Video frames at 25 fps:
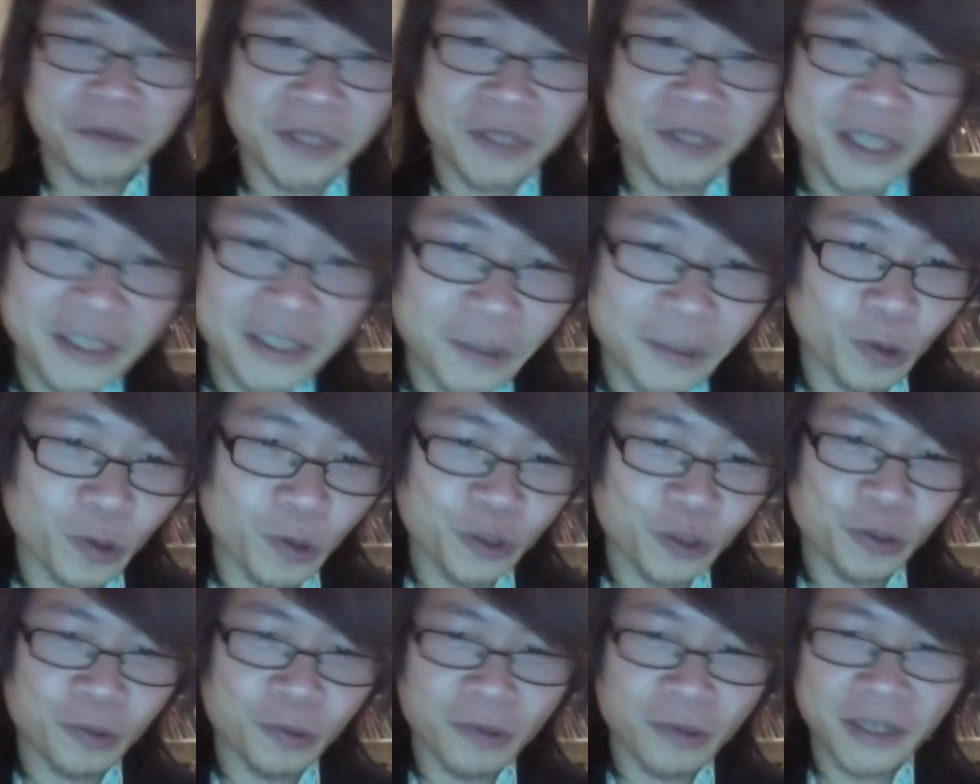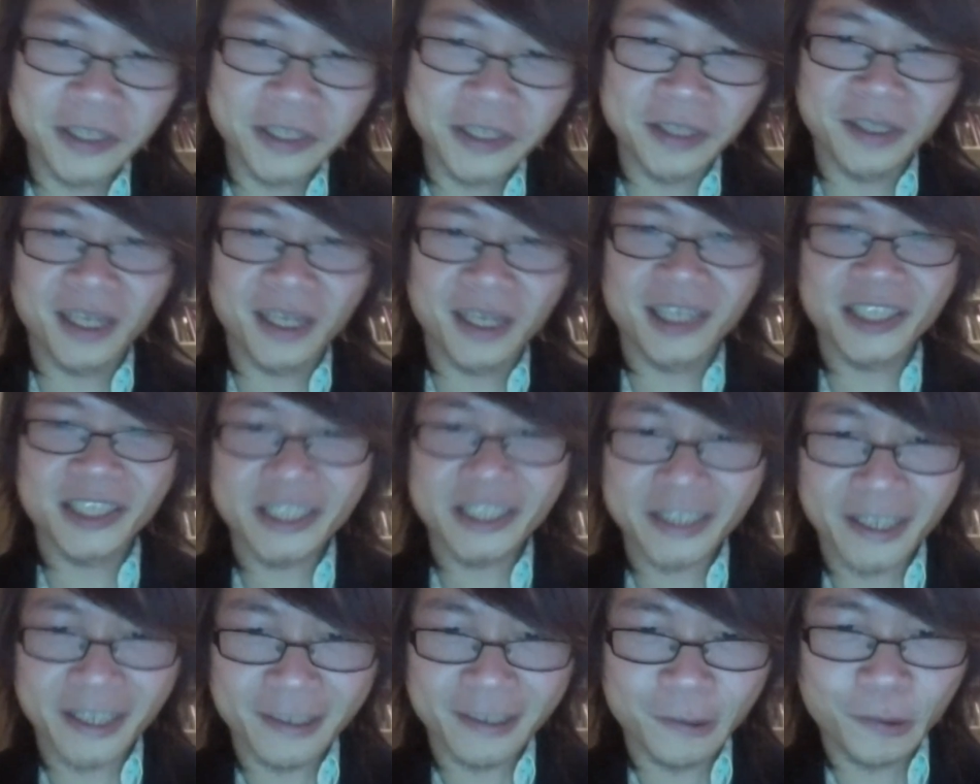they also recognize
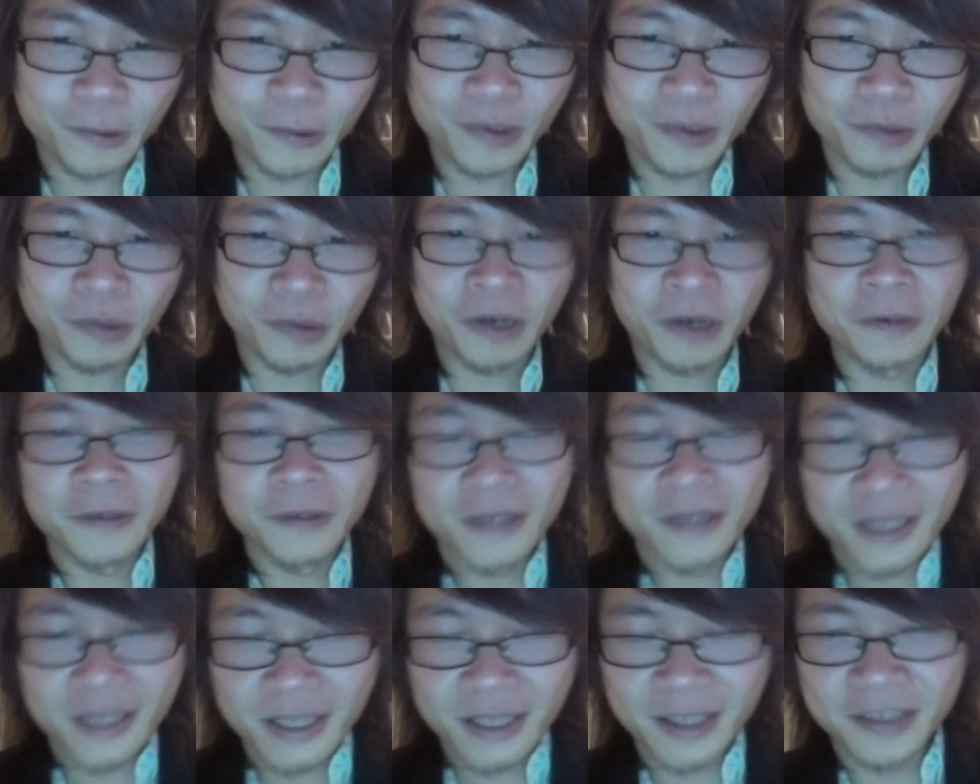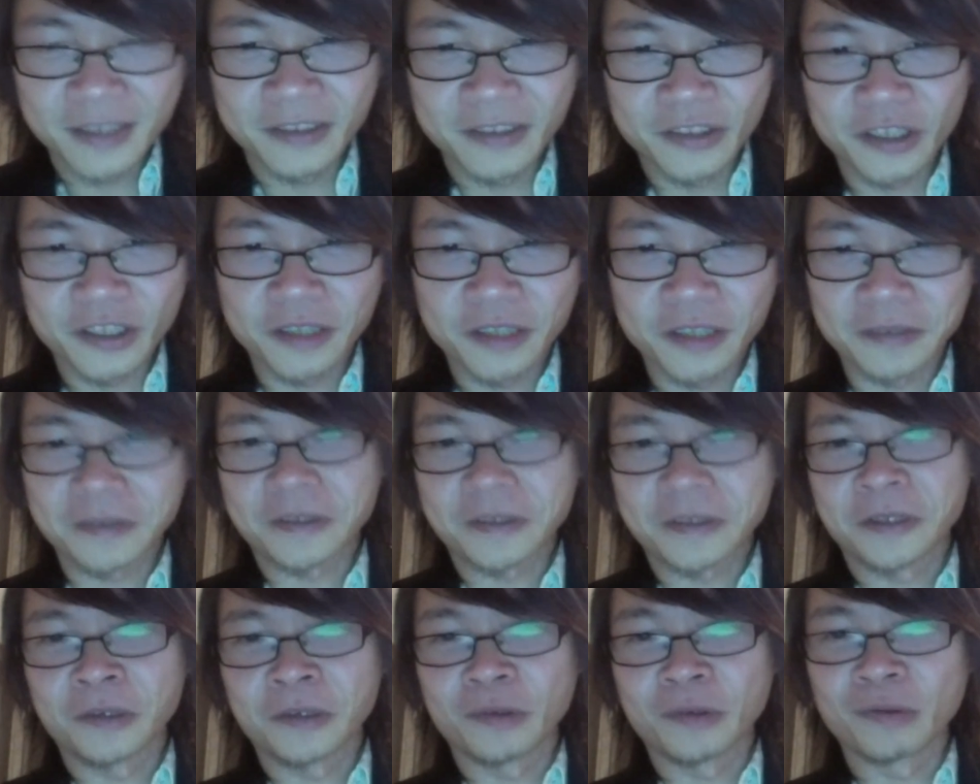that well, it's a,
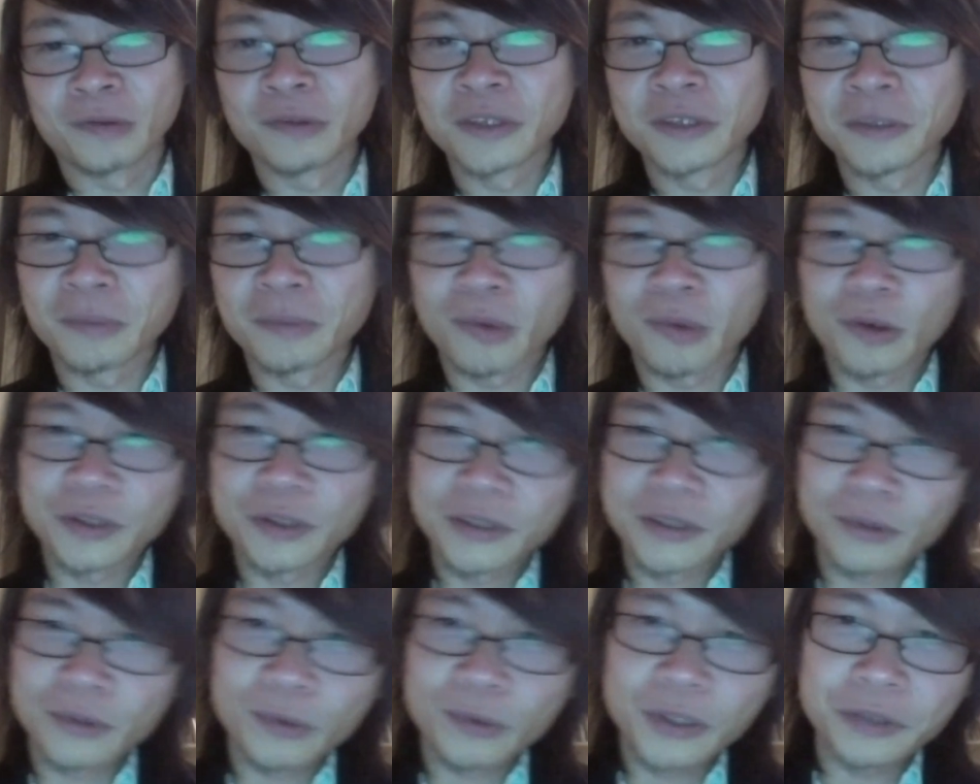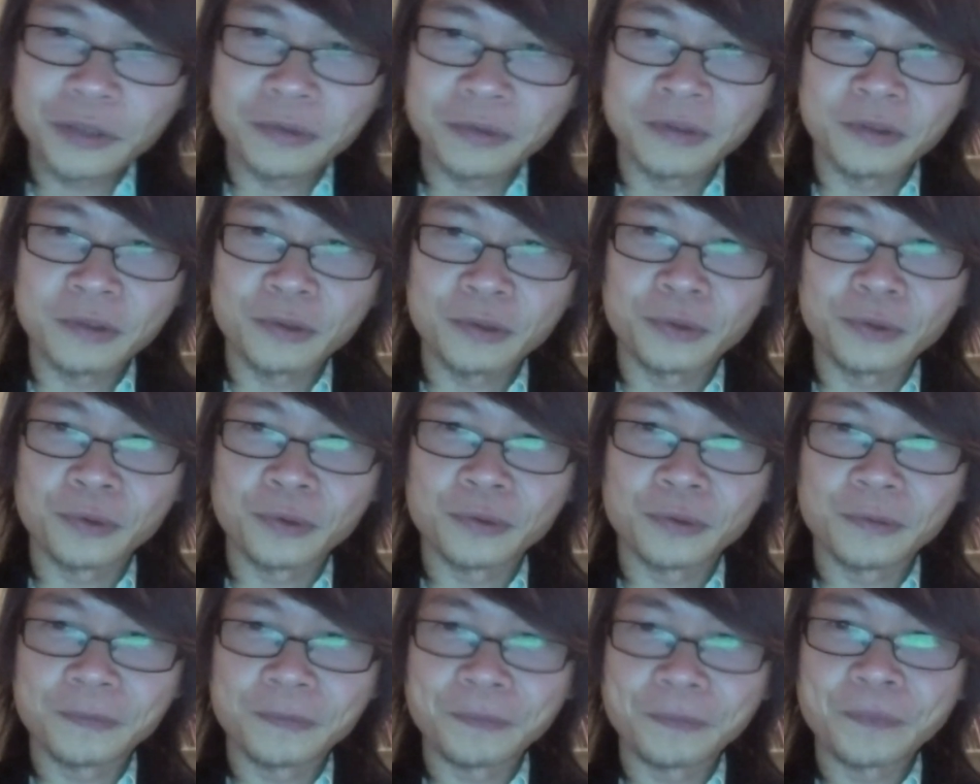a really important question to
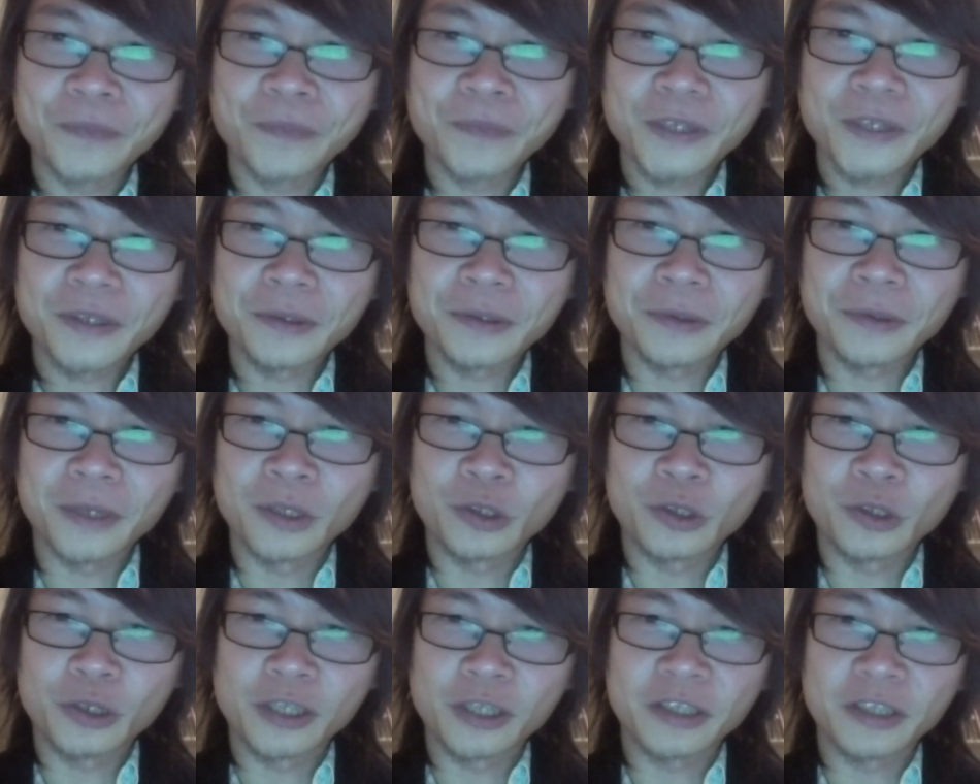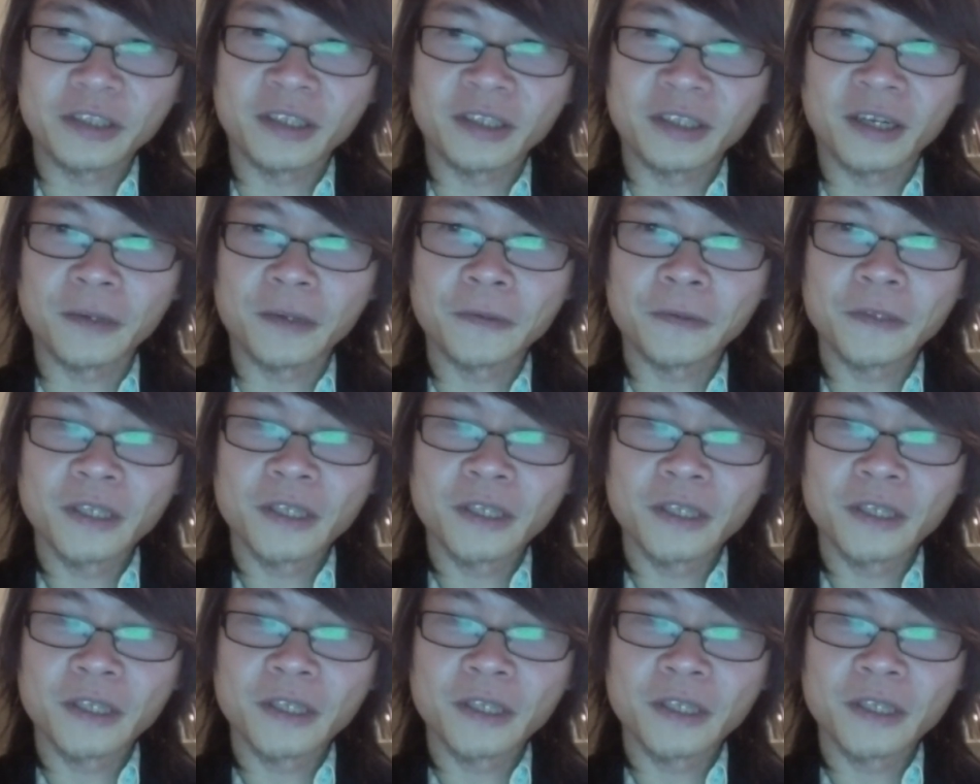to address now.